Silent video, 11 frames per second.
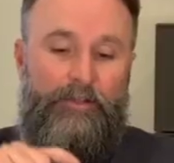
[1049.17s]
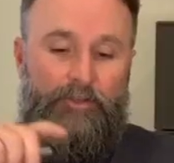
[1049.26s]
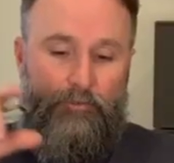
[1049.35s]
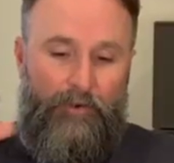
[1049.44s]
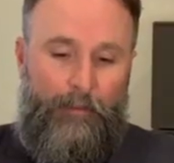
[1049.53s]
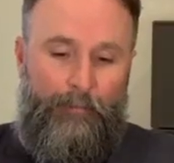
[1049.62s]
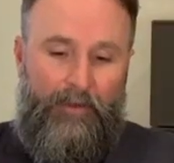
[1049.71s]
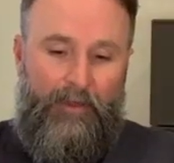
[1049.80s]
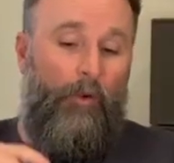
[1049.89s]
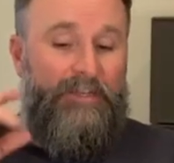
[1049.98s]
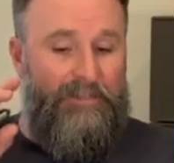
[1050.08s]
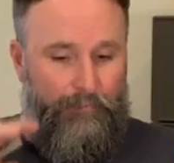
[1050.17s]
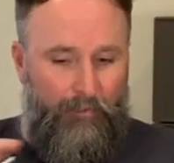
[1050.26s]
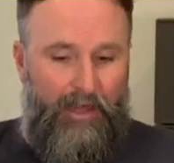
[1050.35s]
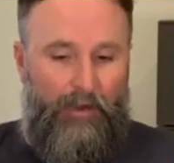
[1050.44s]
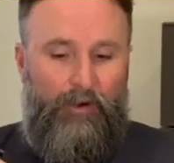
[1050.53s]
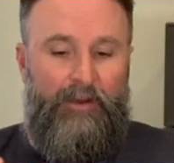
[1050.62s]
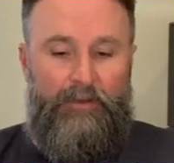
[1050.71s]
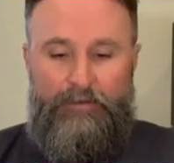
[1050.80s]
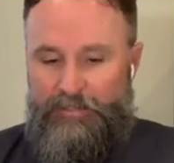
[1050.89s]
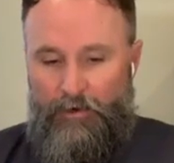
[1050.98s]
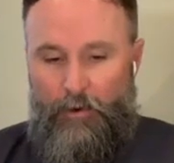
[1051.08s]
to drip or split. We're going to
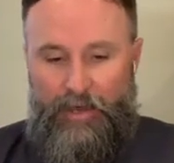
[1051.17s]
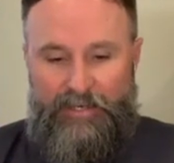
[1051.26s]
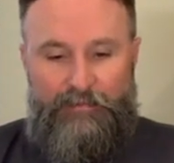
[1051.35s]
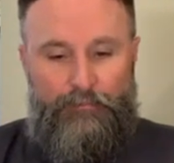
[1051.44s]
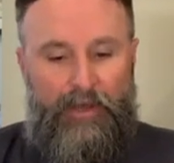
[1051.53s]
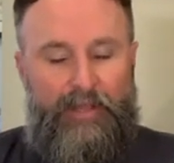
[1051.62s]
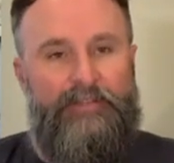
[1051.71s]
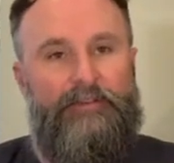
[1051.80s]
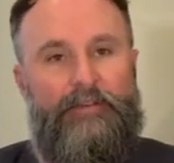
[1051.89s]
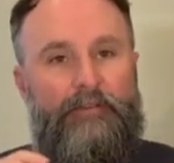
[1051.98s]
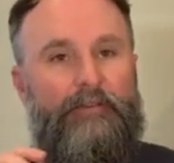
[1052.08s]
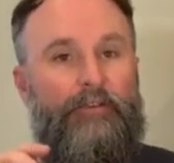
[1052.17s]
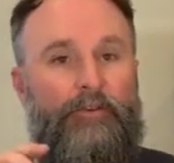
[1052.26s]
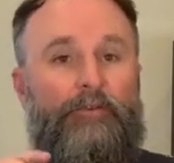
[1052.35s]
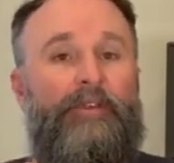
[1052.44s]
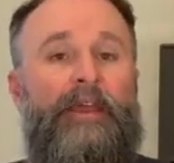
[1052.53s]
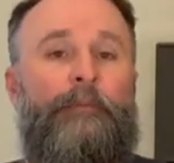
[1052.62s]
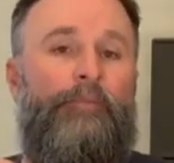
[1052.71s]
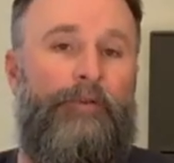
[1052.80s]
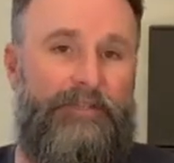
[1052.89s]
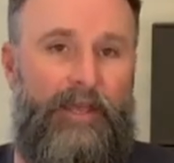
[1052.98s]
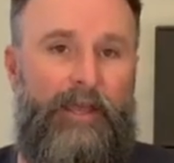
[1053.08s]
use 0x splits to, to do
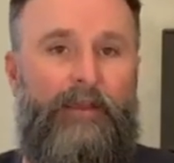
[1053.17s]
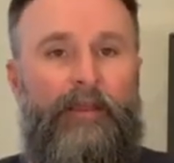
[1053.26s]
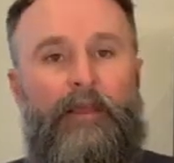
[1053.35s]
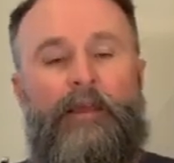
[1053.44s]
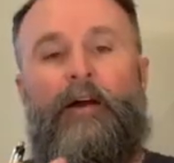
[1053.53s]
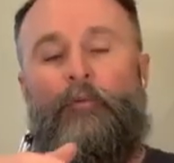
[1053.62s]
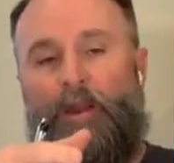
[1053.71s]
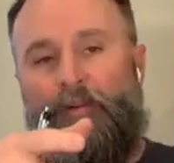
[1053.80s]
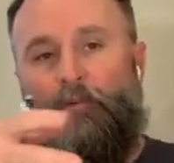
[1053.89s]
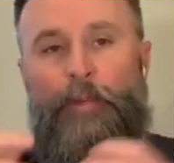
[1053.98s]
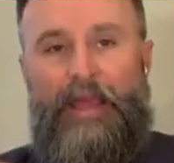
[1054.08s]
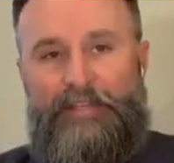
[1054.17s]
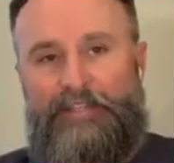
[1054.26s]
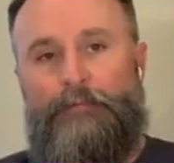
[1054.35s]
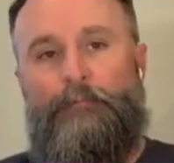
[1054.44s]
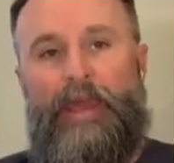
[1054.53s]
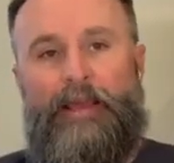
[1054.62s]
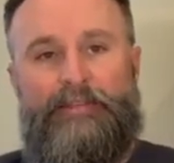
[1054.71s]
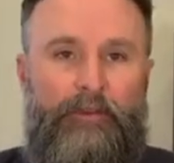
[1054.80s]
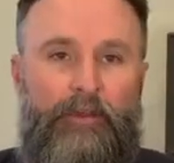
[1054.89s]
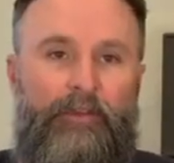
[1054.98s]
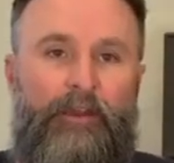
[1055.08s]
10% of whatever Basin makes
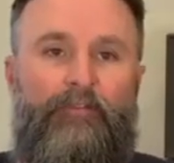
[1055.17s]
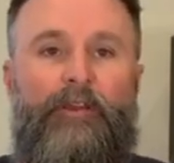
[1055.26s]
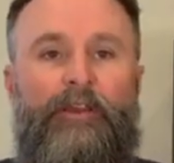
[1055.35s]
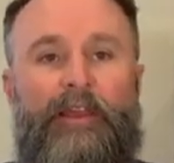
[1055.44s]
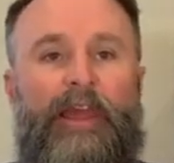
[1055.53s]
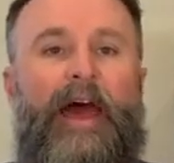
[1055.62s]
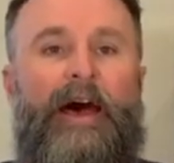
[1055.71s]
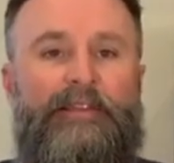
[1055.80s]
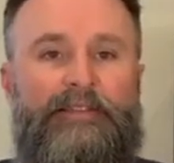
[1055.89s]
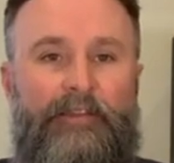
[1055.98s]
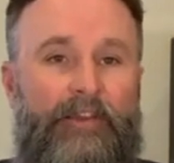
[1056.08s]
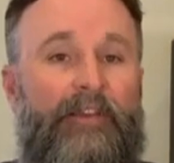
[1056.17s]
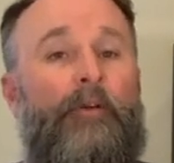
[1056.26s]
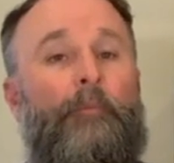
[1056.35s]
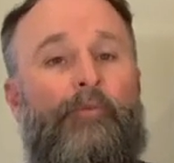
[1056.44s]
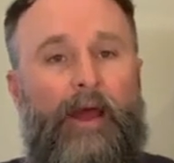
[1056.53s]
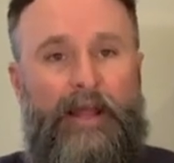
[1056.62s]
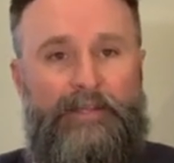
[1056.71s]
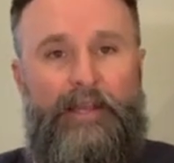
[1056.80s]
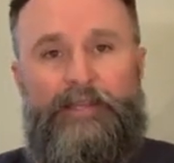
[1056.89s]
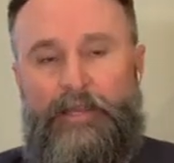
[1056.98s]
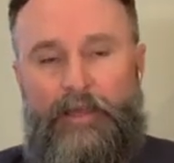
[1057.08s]
to the different guests and the different
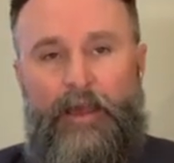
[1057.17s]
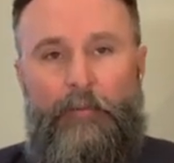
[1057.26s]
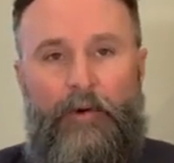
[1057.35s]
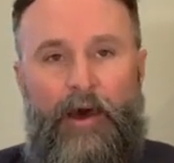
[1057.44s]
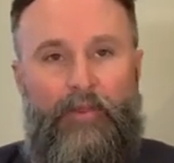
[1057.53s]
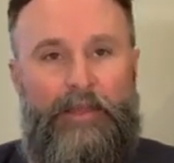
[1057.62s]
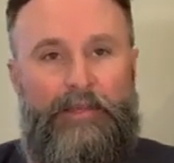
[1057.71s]
projects that come on hmm.